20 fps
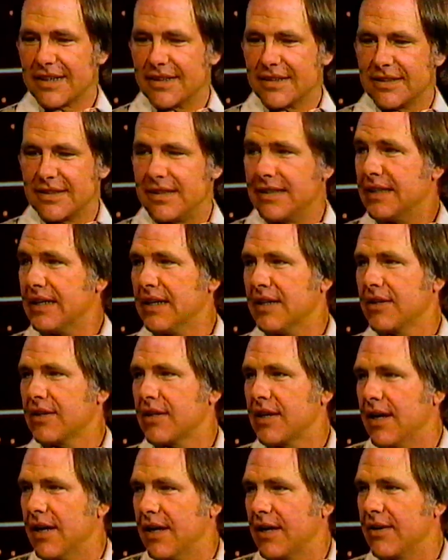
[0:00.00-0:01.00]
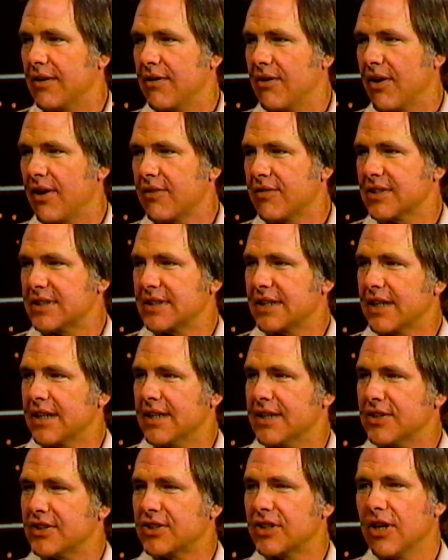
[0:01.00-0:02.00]
is to yell cut. All of a sudden,
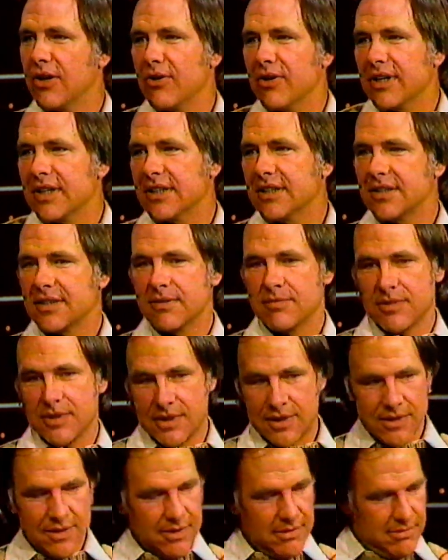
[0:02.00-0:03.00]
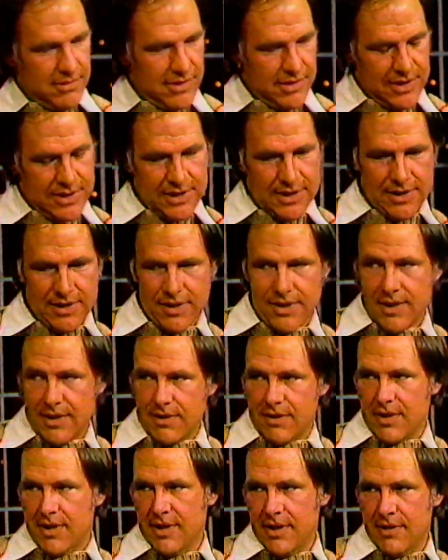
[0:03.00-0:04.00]
it's going, and someone said. You'll
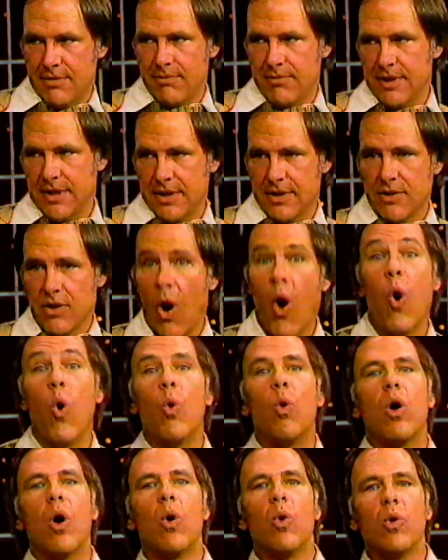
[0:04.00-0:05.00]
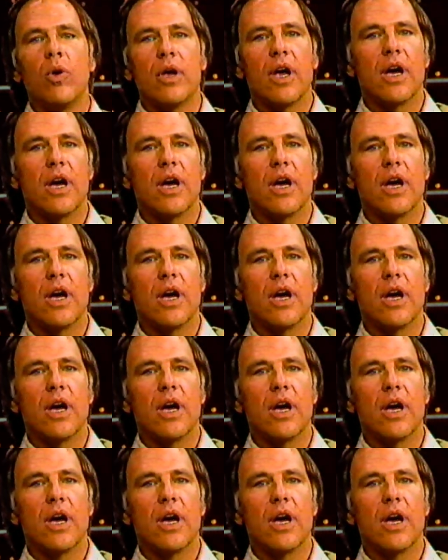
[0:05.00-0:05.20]
cut, will you? Oh, oh, you